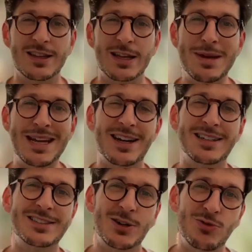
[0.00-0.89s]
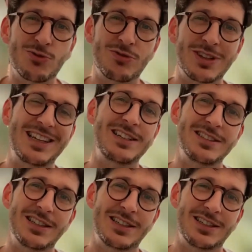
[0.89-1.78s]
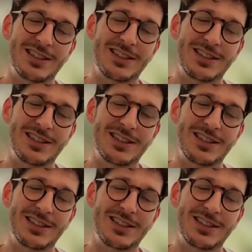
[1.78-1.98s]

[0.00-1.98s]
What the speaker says: they make that sound really easy.